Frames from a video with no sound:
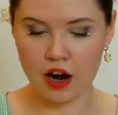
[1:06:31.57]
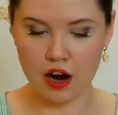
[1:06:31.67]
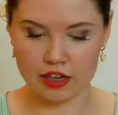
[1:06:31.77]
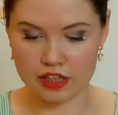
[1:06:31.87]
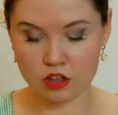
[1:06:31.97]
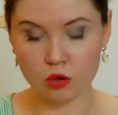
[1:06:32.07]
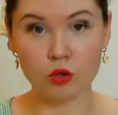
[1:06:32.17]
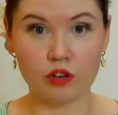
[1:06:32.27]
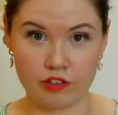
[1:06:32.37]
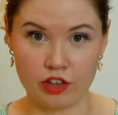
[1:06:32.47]
I tend to
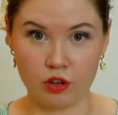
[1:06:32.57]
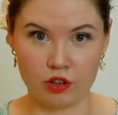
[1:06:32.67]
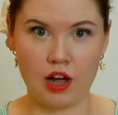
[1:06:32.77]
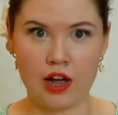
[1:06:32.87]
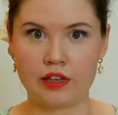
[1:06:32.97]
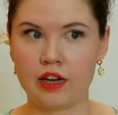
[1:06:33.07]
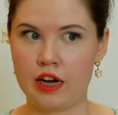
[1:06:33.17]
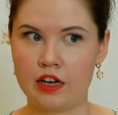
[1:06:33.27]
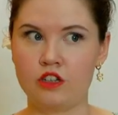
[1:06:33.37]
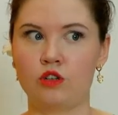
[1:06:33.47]
order everything online
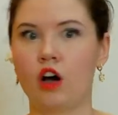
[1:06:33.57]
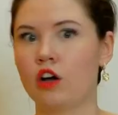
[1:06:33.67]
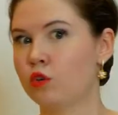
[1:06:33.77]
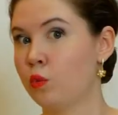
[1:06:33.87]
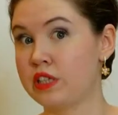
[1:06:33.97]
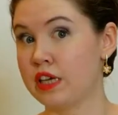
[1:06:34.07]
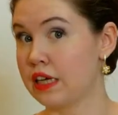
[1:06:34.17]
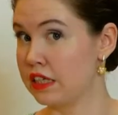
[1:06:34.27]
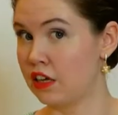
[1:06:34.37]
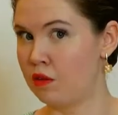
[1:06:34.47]
and you can't always get
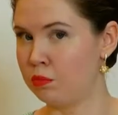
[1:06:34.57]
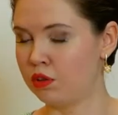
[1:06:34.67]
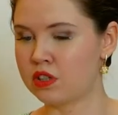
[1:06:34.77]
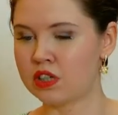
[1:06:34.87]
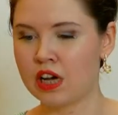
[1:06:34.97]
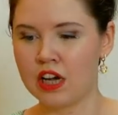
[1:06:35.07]
samples.